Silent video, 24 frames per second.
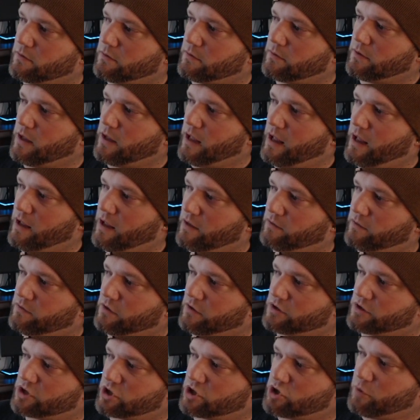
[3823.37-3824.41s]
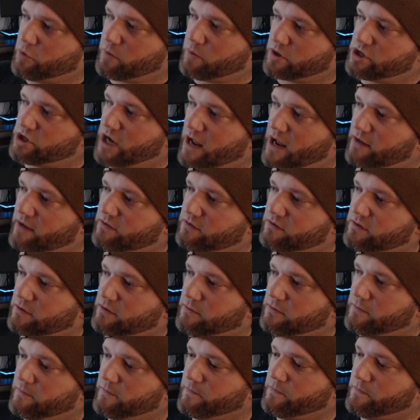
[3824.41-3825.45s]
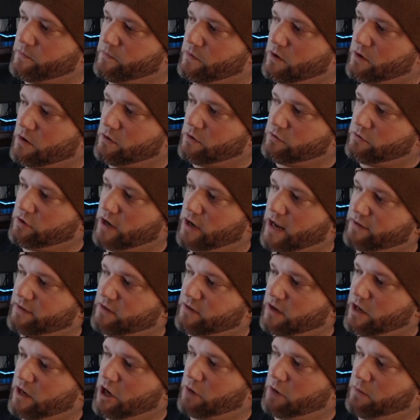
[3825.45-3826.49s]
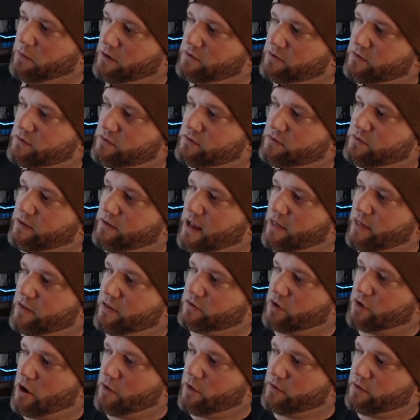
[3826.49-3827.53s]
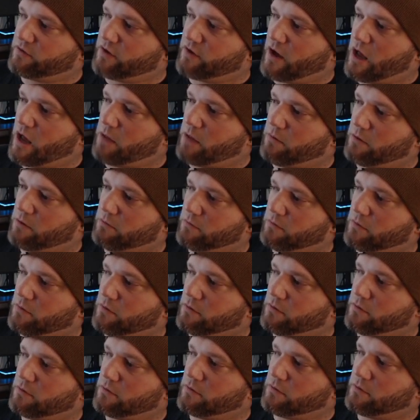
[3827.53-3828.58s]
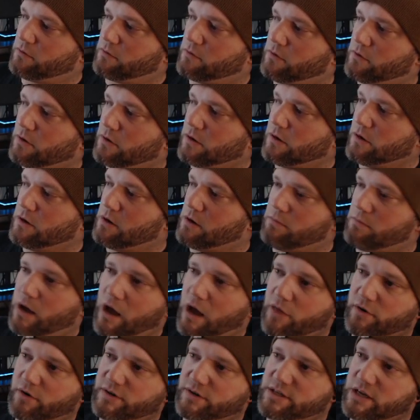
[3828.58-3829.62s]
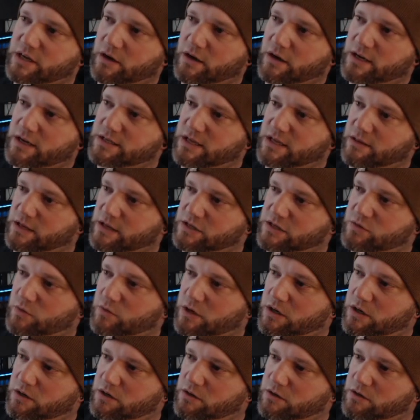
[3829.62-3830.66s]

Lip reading: is there's a super chest. You guys can hear me say this all the time on my other series and this one.